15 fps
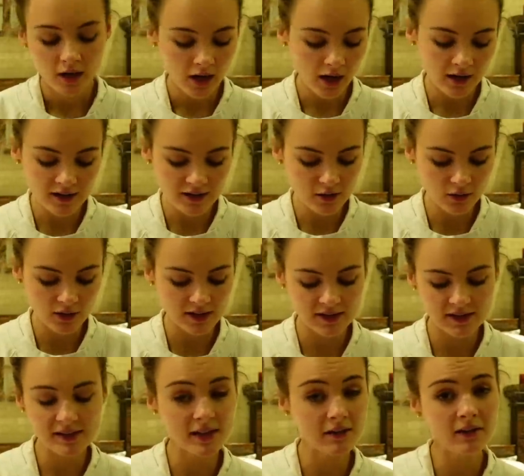And it's not
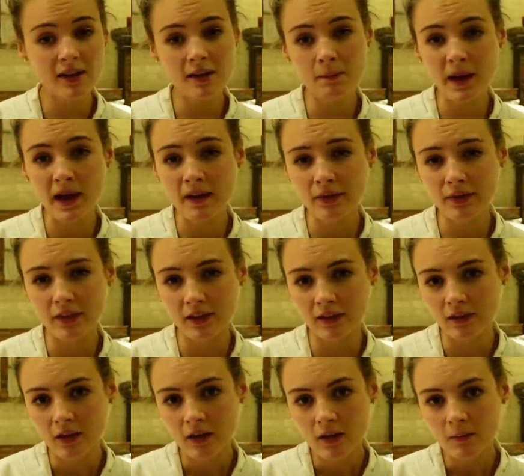necessarily a bad thing,